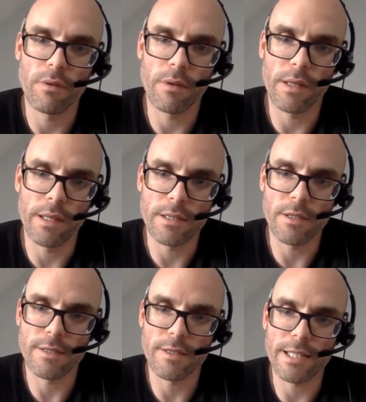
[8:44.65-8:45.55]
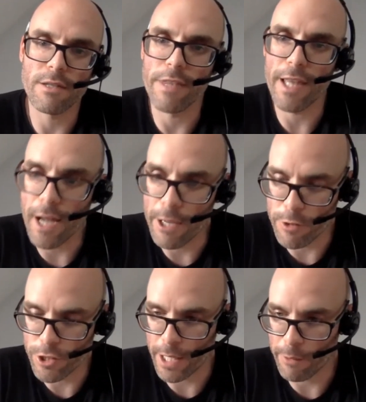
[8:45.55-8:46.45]
the success of the
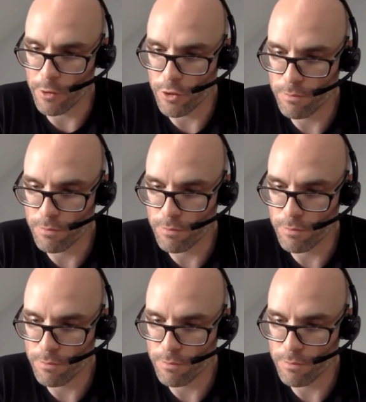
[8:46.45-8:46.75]
Irish language.